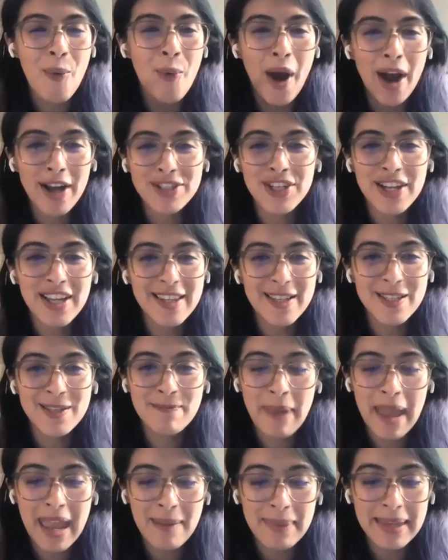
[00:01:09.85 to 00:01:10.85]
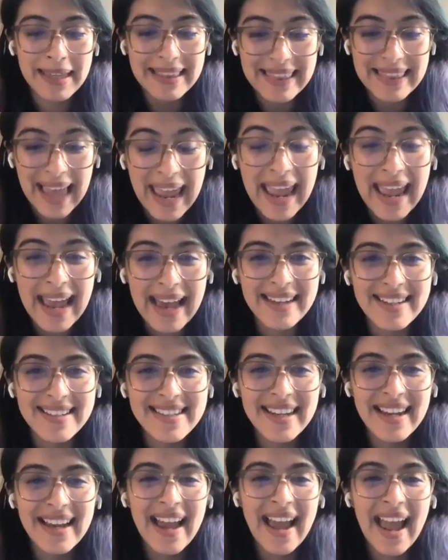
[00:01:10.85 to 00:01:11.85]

watching this baby land